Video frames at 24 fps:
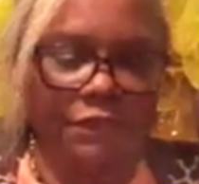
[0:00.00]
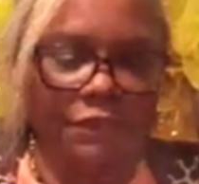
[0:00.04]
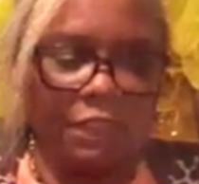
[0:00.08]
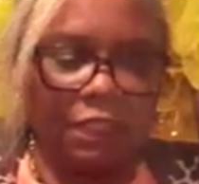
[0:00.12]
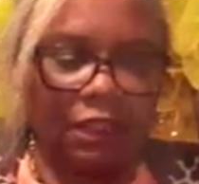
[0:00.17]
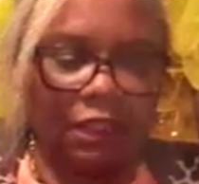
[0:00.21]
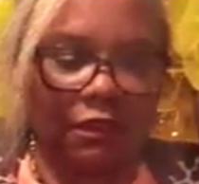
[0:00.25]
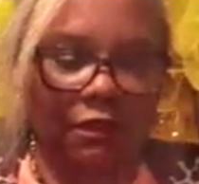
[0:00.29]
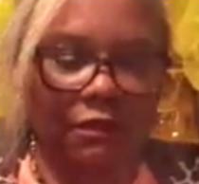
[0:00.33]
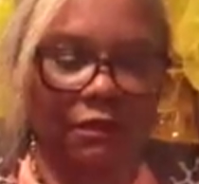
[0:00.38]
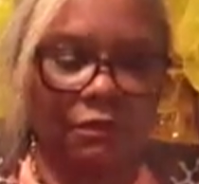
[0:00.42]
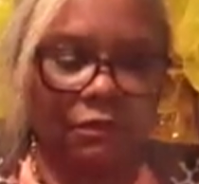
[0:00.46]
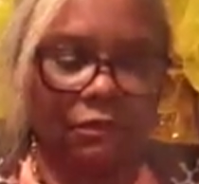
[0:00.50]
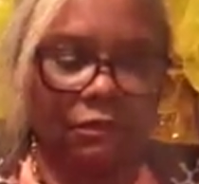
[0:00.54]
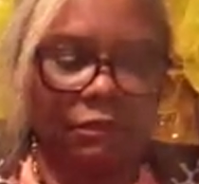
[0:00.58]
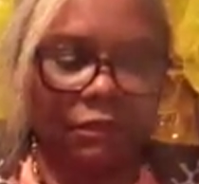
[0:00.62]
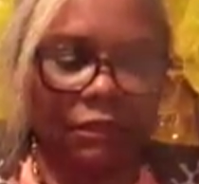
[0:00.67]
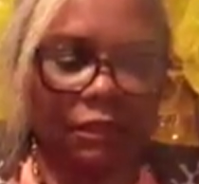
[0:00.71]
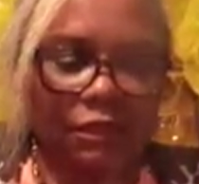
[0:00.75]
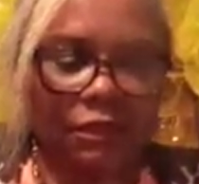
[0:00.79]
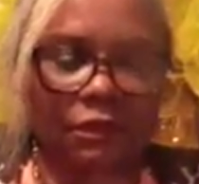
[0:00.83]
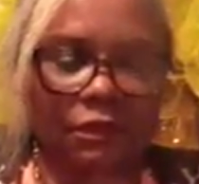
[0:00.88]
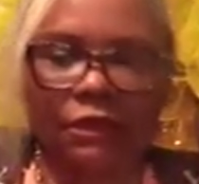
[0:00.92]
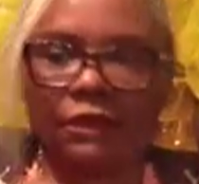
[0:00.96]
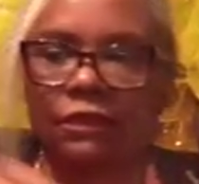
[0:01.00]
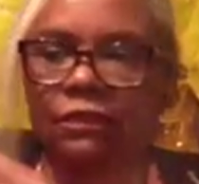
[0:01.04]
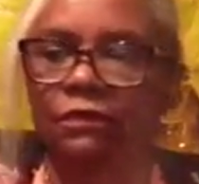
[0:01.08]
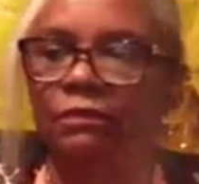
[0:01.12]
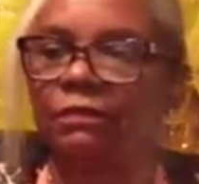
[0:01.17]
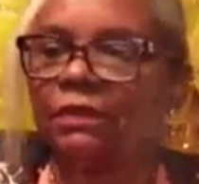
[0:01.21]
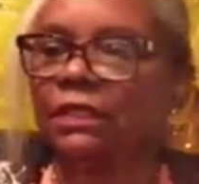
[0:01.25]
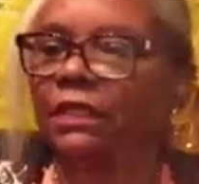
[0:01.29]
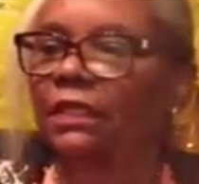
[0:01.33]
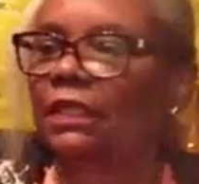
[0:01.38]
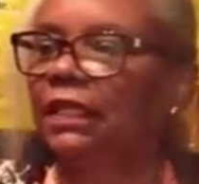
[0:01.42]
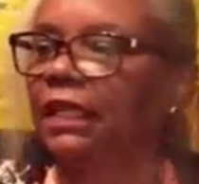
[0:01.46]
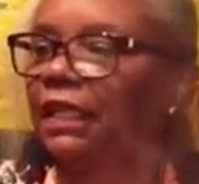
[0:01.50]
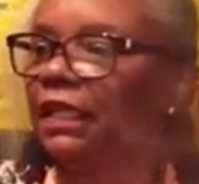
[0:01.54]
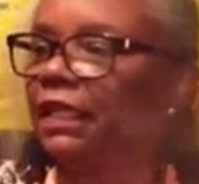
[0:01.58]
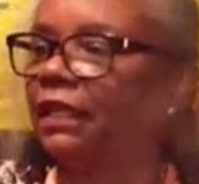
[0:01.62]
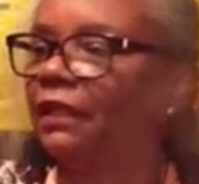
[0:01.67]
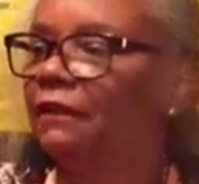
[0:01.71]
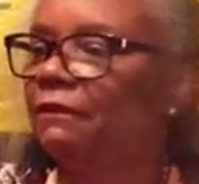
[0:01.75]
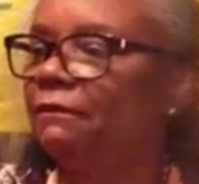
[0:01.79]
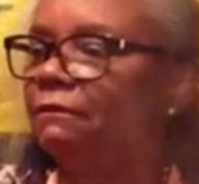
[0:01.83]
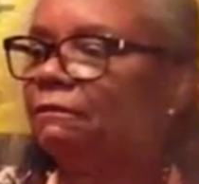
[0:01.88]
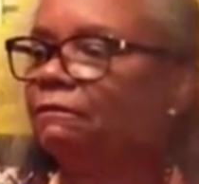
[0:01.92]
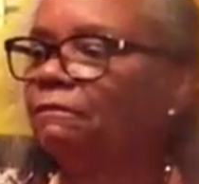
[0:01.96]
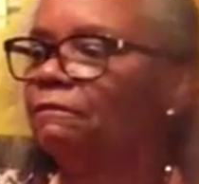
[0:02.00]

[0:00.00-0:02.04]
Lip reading: down a little bit again.